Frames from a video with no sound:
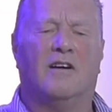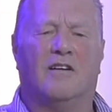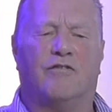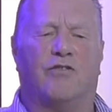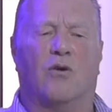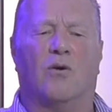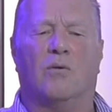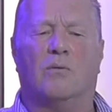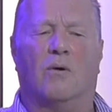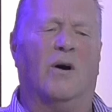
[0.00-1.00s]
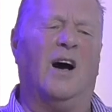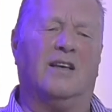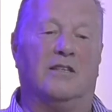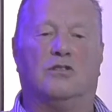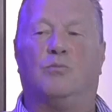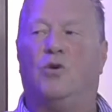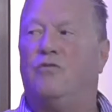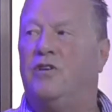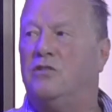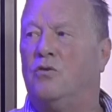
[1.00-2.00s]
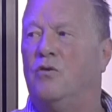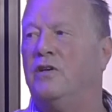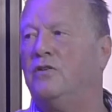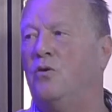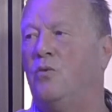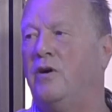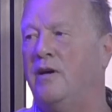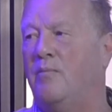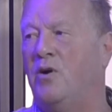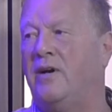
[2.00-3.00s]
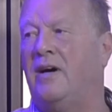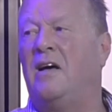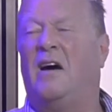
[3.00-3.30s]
thought, well, I can smooth this over, don't worry about it.